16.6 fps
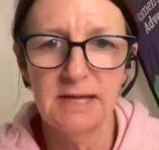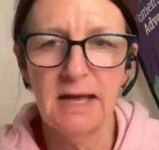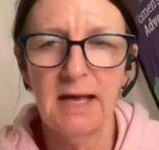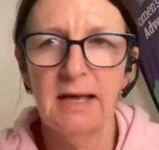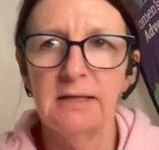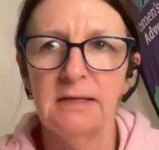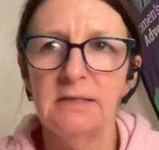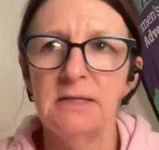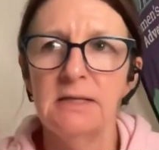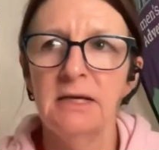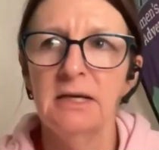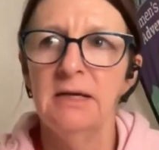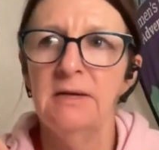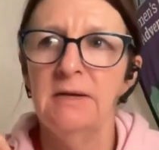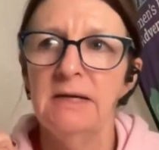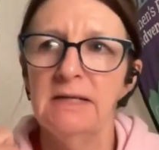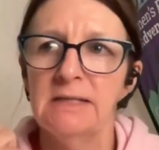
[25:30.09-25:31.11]
And
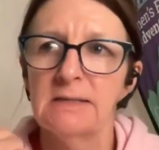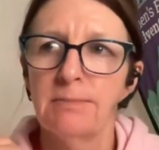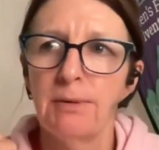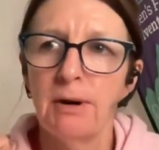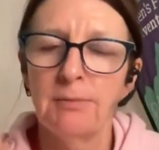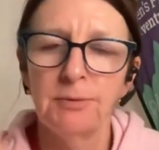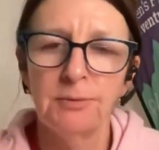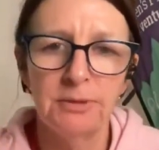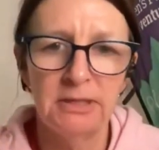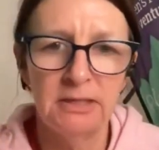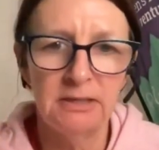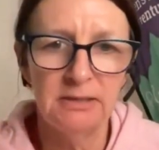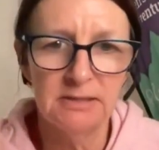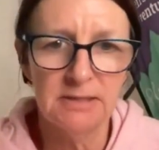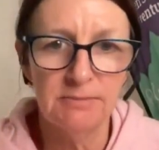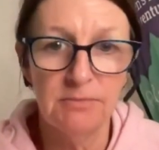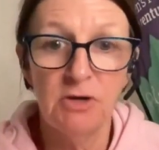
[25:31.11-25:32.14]
it's probably
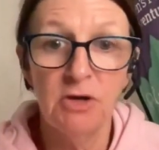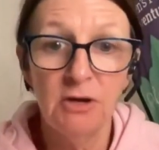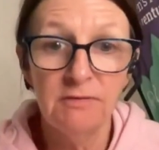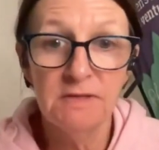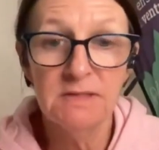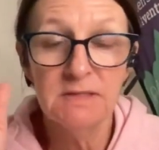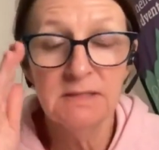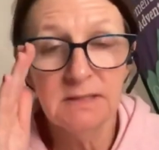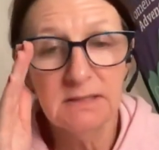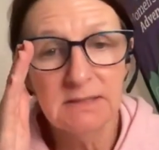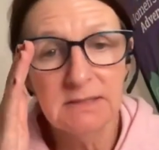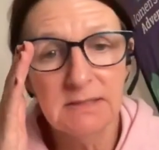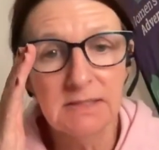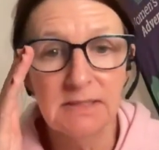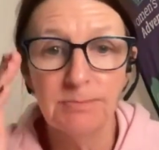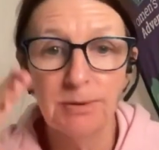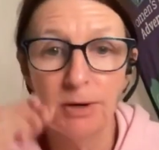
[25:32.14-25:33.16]
some nervousness,
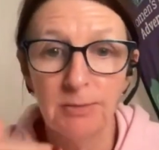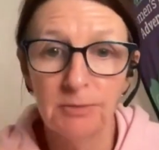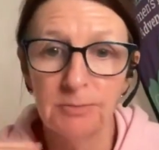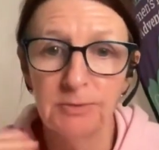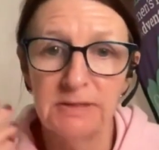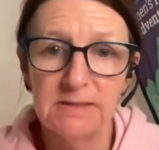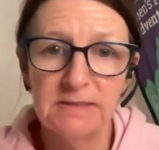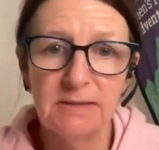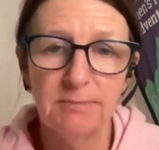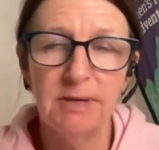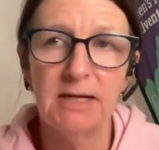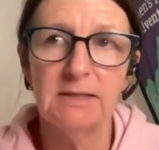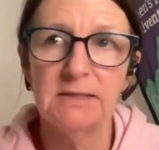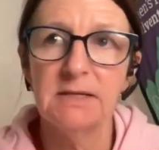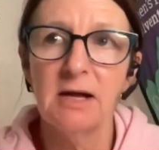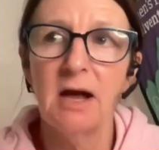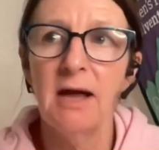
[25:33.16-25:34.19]
it's probably some
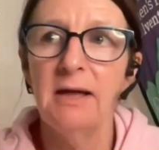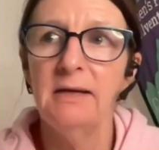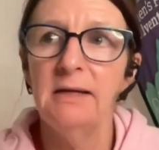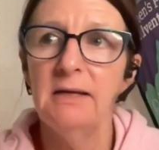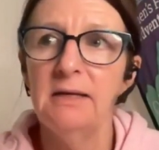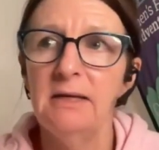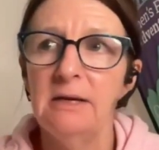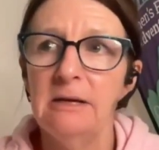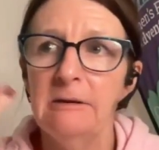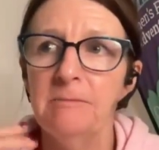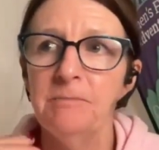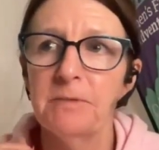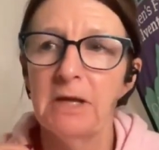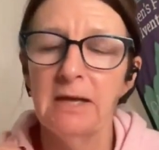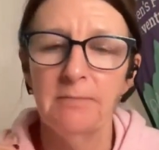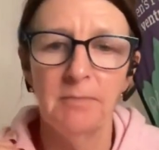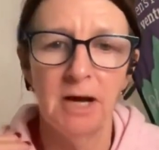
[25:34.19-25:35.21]
anxiety,
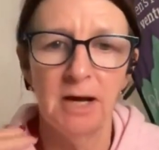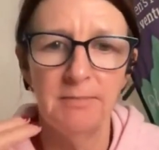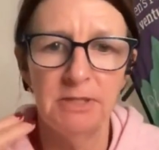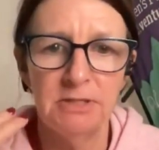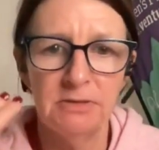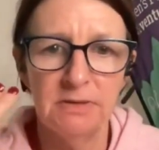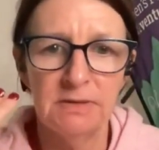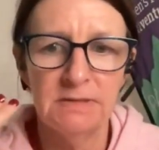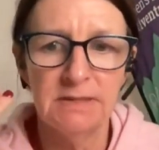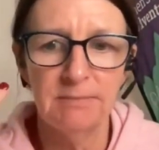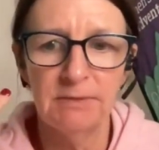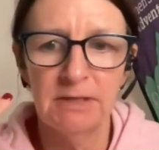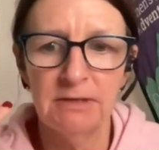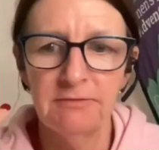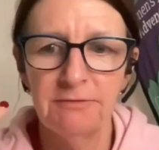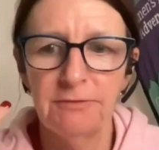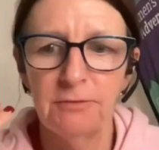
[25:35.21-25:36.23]
it might be doing
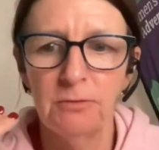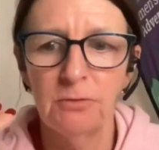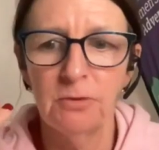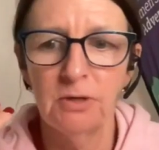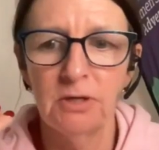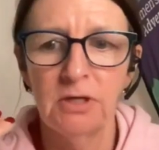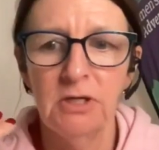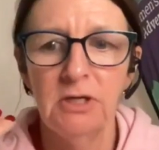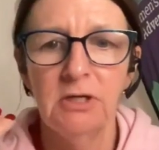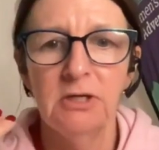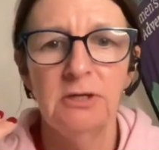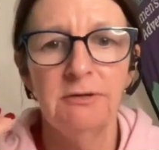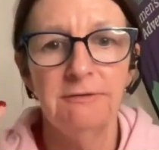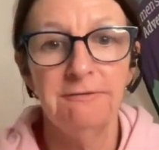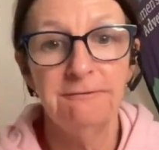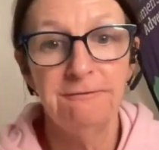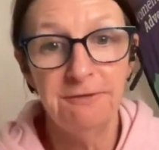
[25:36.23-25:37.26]
something for the
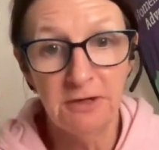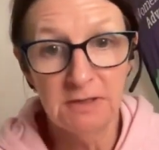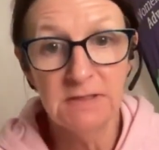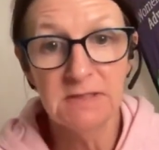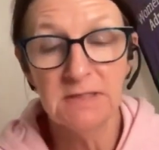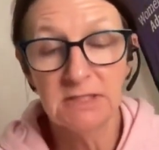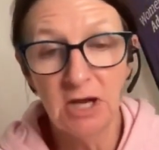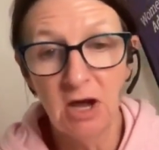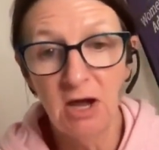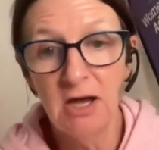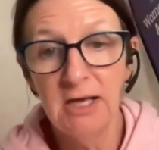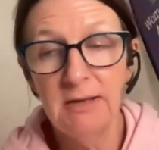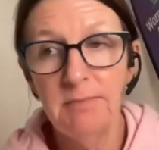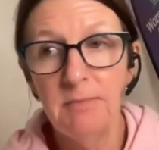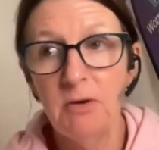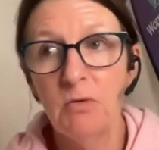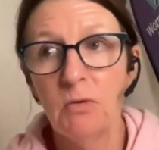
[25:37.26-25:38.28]
first
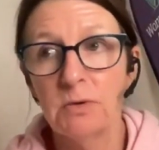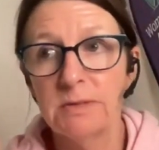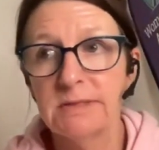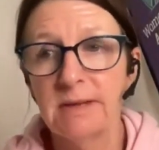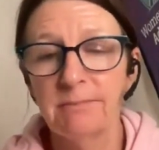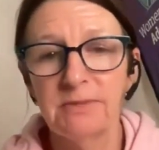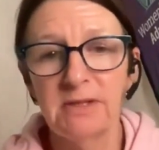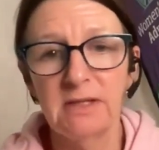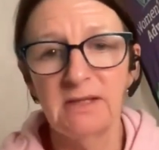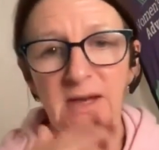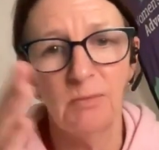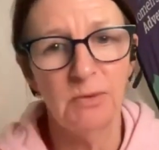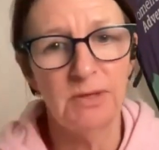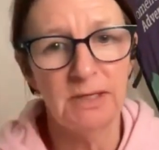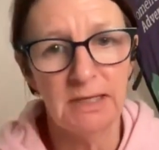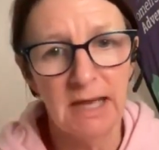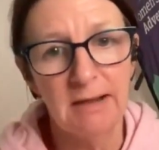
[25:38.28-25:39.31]
time or something that
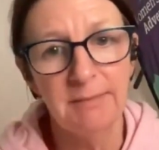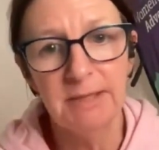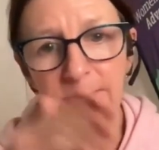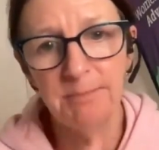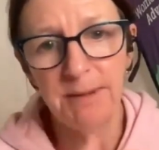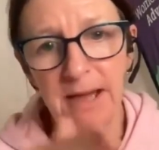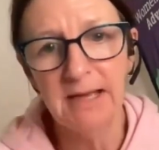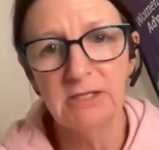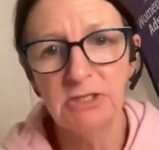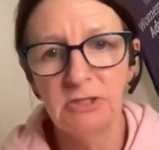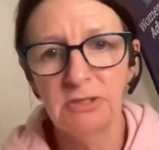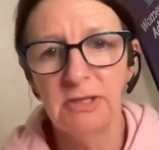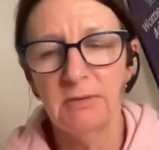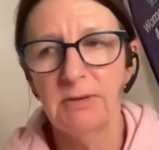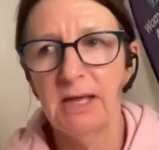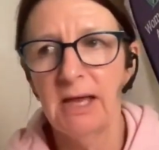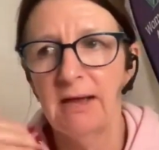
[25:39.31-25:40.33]
we're coming back to that
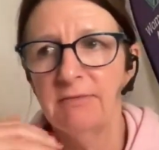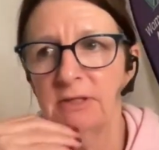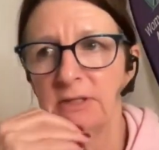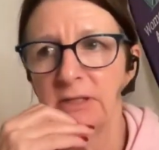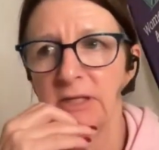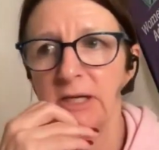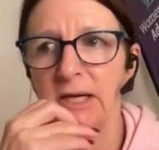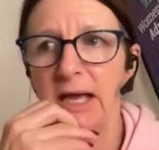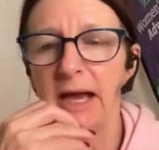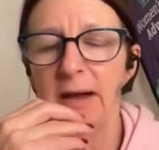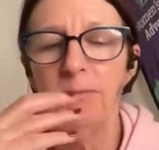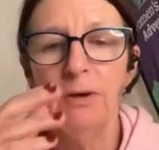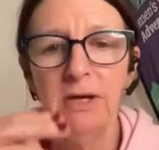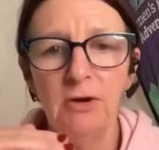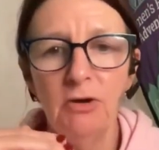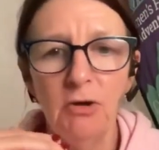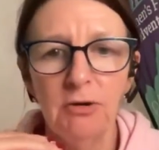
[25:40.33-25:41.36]
we haven't, and we're
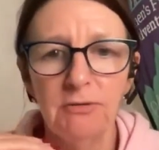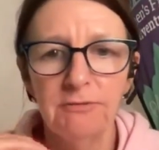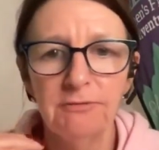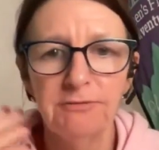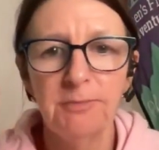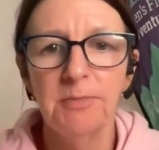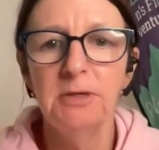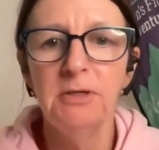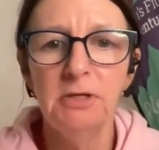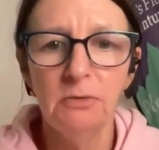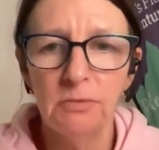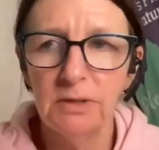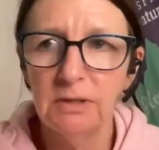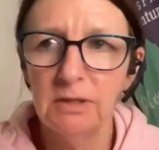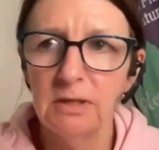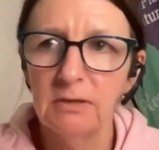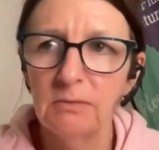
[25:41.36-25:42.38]
not familiar with
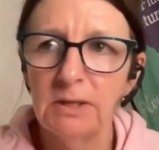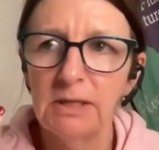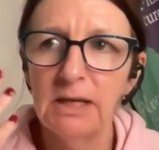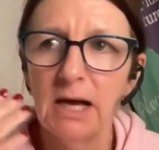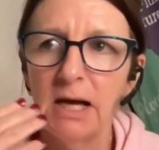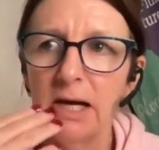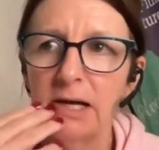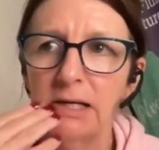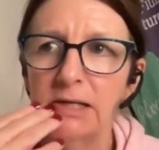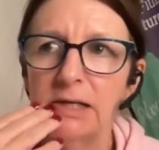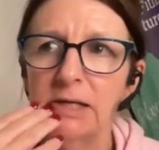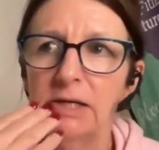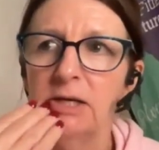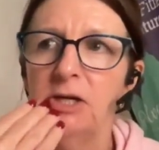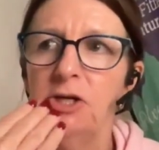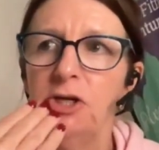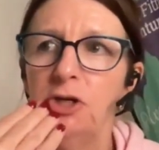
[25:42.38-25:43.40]
it. We can't,
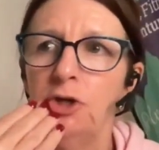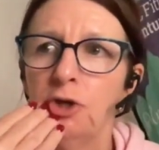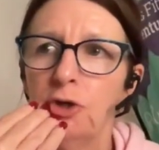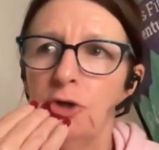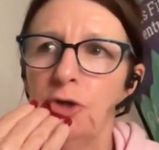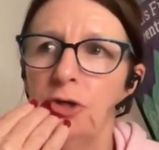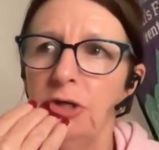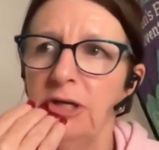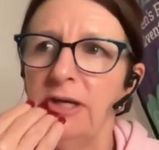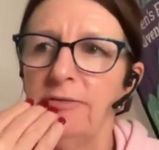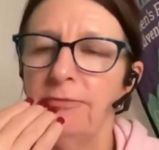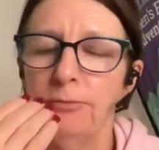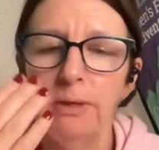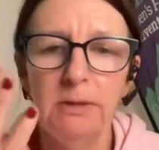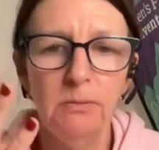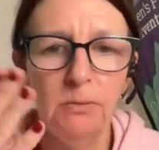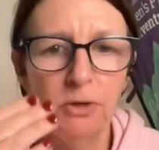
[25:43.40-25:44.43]
if
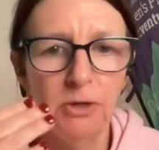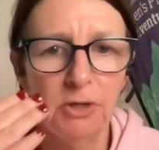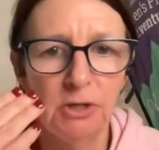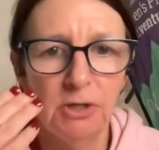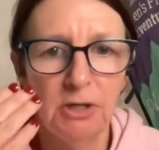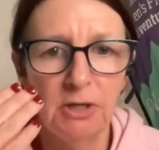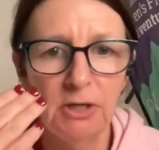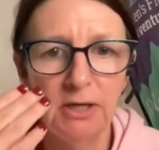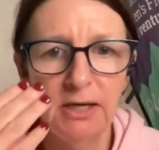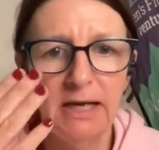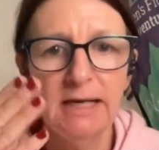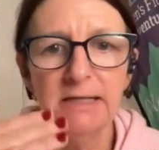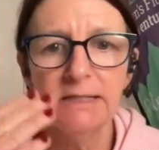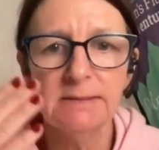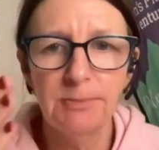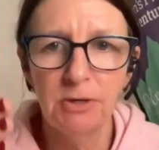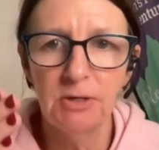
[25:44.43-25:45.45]
we were
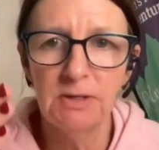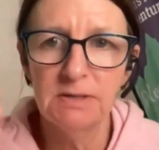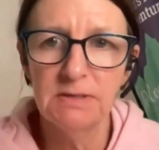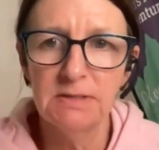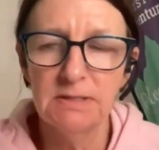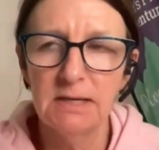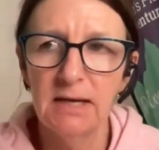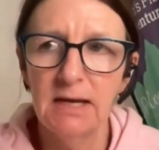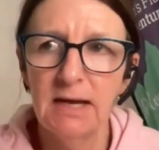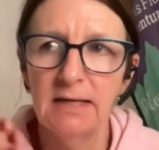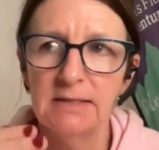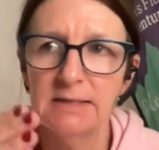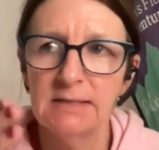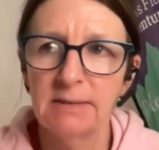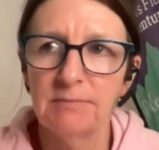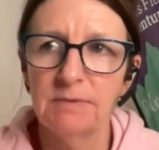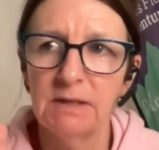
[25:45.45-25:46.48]
experts at
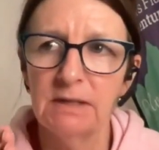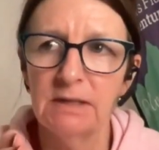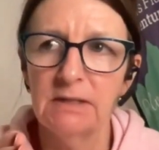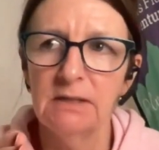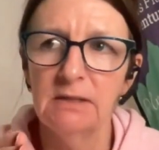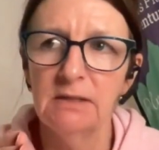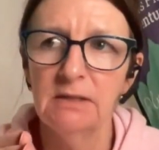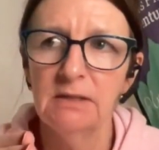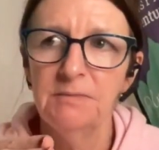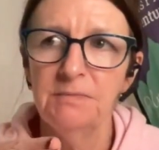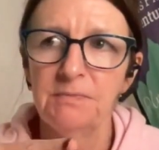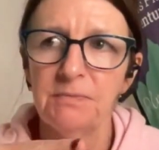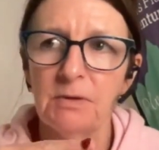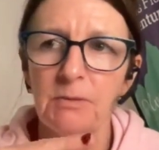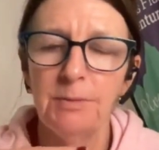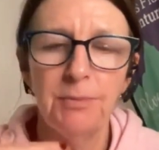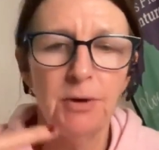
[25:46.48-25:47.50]
something,
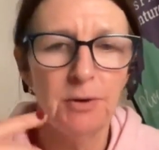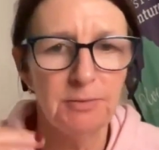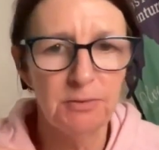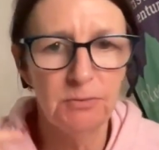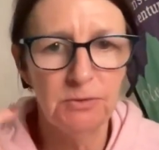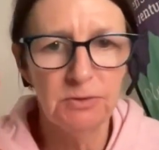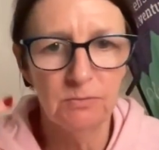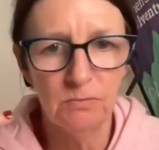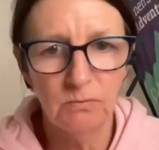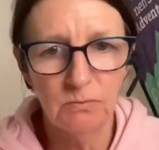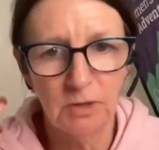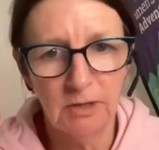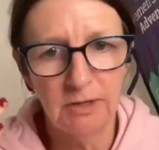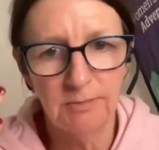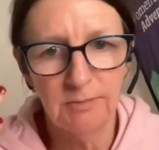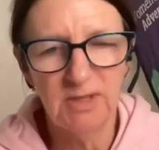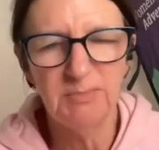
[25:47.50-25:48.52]
we probably wouldn't
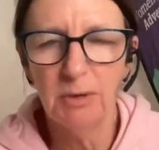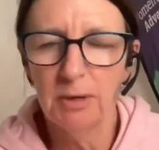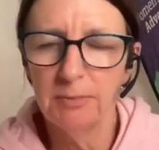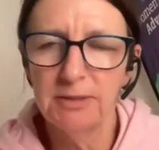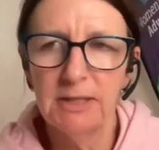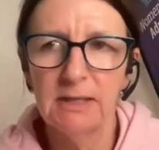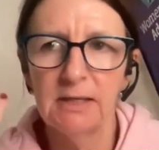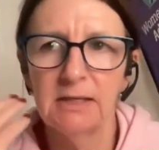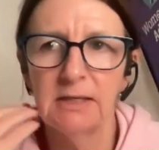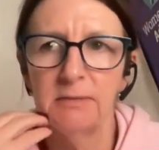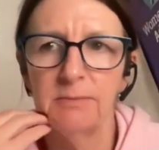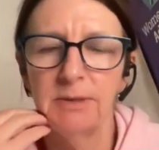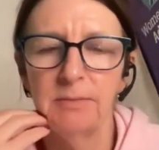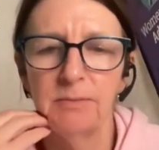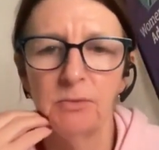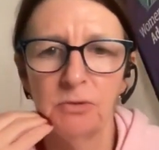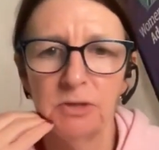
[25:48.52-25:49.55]
worry. We'd probably get a little
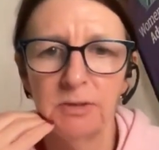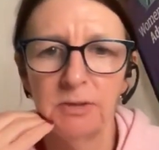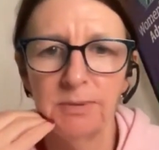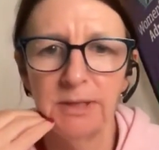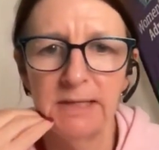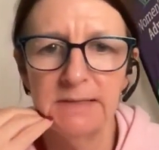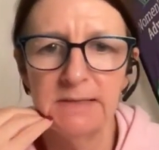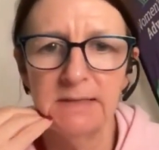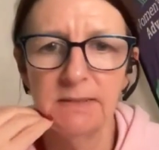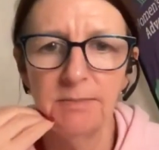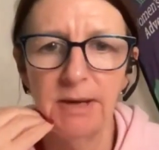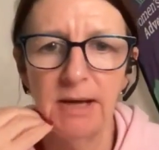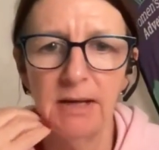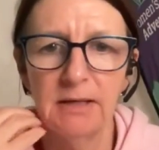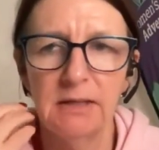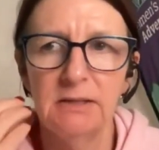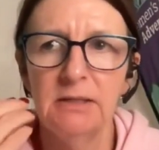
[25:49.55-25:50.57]
bit more complacent about
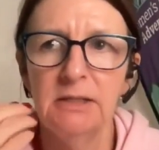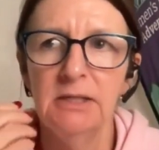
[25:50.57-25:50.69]
it.